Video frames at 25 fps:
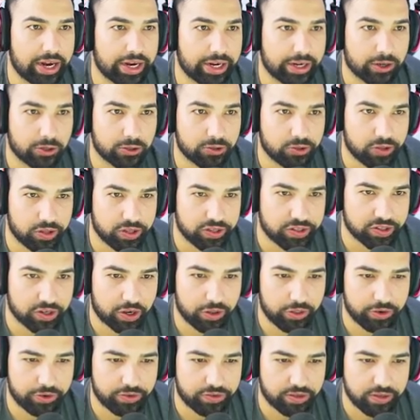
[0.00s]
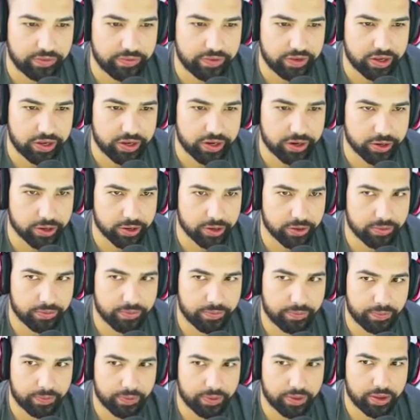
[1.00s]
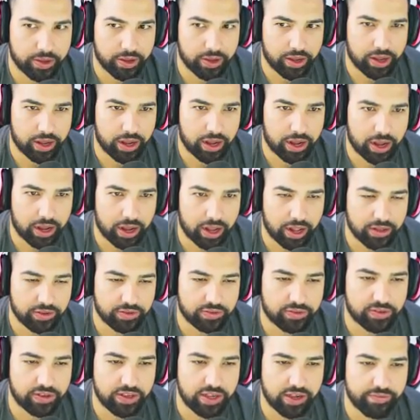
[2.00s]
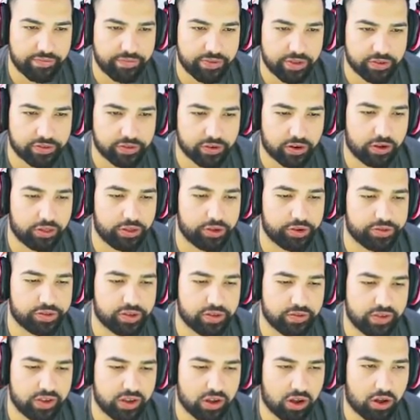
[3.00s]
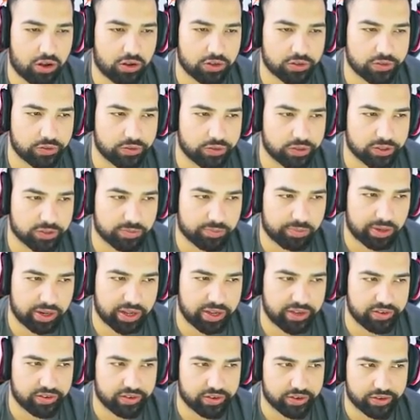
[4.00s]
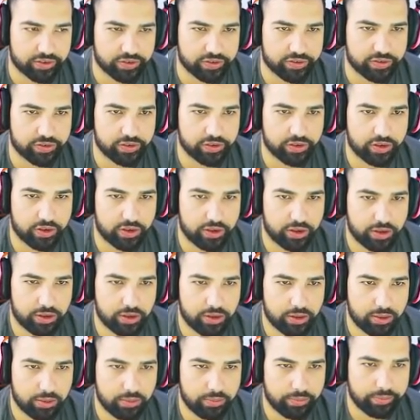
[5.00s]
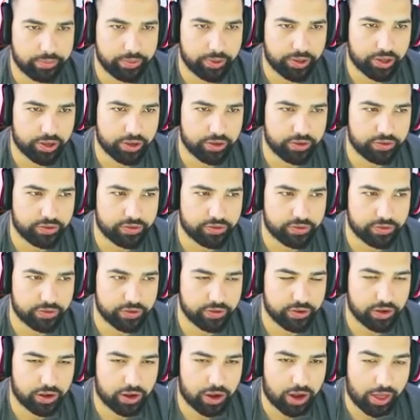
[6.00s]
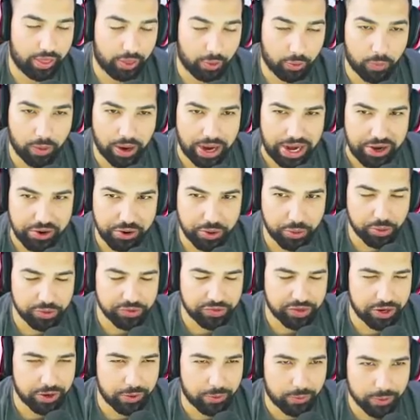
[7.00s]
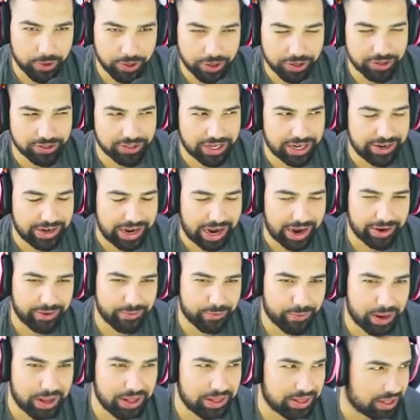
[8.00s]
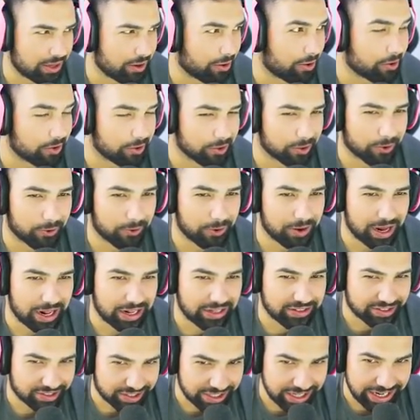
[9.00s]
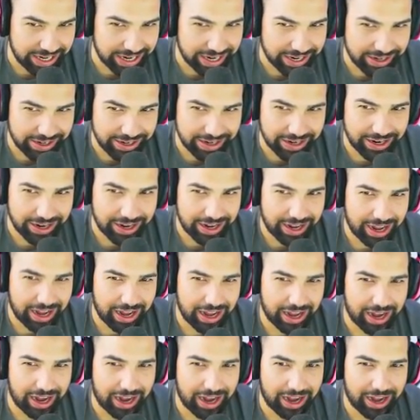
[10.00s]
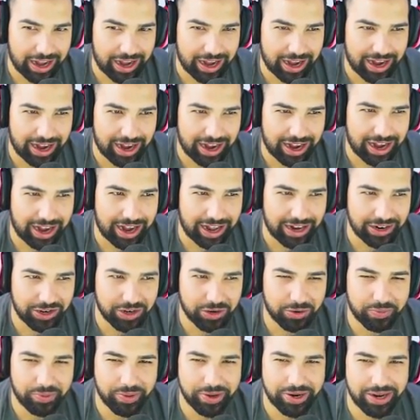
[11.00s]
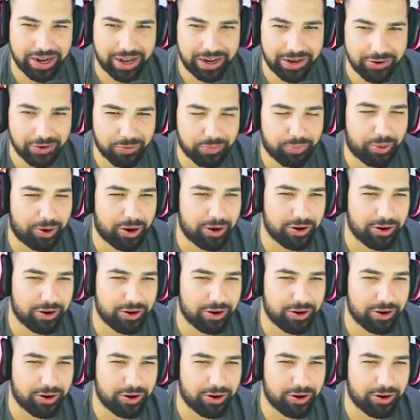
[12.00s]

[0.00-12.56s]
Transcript: I'm gonna go to this other TV here and see if this other TV also displays this. Because although I knew it was gonna work because I, I read the article and I seen it, a little bit a little